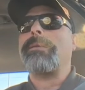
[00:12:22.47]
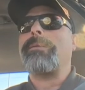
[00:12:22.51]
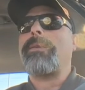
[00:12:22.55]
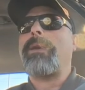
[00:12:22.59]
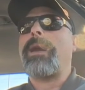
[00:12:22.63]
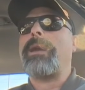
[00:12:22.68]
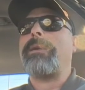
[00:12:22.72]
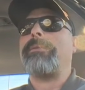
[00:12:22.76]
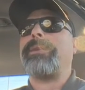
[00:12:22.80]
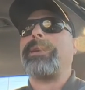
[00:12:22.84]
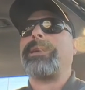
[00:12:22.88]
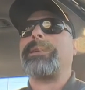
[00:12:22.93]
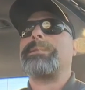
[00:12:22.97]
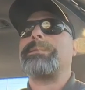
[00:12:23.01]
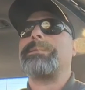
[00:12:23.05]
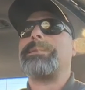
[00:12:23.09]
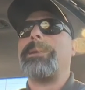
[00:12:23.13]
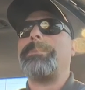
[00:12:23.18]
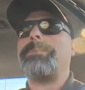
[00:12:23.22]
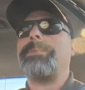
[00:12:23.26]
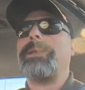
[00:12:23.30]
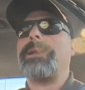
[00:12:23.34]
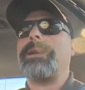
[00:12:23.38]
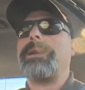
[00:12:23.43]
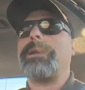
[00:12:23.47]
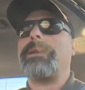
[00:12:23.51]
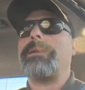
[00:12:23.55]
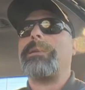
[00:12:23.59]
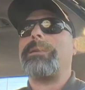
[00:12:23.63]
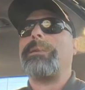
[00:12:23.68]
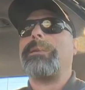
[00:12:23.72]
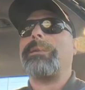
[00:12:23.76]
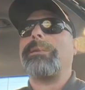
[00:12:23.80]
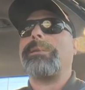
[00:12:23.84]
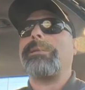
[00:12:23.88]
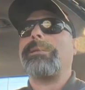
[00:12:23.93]
I've accepted it.
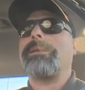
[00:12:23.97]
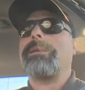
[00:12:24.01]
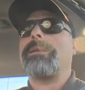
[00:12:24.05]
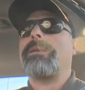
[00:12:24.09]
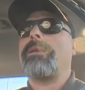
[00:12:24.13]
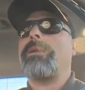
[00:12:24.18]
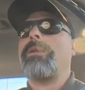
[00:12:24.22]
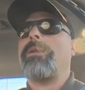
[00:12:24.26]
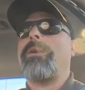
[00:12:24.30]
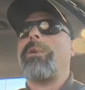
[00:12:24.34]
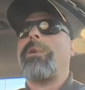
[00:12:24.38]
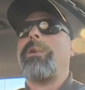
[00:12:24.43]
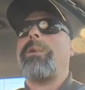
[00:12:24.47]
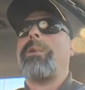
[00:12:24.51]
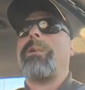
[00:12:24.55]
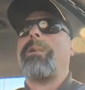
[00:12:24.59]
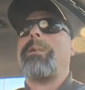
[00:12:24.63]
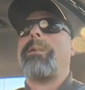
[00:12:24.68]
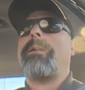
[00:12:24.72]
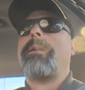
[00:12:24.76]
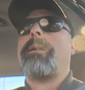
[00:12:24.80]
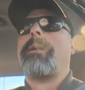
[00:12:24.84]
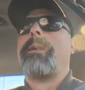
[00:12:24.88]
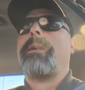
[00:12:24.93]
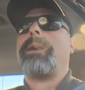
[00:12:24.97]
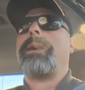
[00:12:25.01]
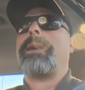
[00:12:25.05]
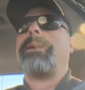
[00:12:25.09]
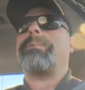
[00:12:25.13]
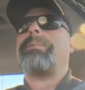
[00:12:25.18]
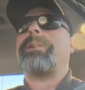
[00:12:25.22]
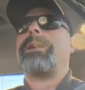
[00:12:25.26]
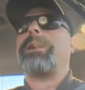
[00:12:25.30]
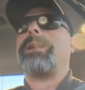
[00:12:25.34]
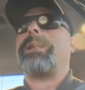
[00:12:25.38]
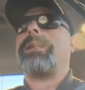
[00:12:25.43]
I
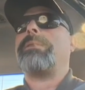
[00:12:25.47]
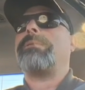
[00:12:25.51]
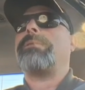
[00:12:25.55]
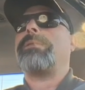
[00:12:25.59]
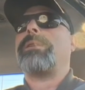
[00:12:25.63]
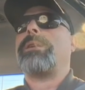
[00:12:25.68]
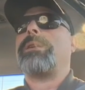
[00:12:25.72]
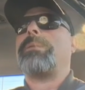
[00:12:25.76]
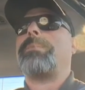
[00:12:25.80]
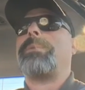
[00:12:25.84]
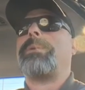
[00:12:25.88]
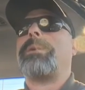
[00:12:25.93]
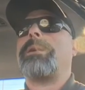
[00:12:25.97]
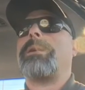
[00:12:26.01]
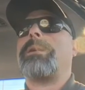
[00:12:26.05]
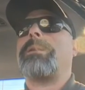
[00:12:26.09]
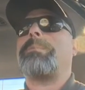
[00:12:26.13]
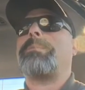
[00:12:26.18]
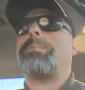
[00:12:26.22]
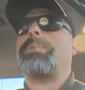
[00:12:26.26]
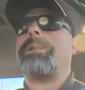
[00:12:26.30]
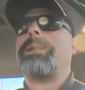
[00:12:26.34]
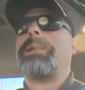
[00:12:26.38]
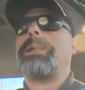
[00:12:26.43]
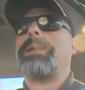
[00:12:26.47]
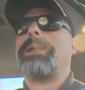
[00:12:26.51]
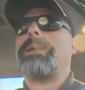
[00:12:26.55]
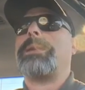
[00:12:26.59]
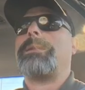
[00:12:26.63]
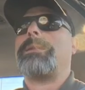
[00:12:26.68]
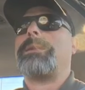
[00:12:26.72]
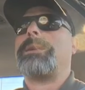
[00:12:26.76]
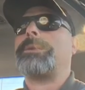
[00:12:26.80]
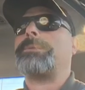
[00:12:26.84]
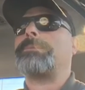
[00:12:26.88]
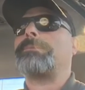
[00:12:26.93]
have not given up on complete
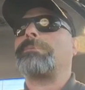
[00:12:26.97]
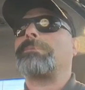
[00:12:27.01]
healing,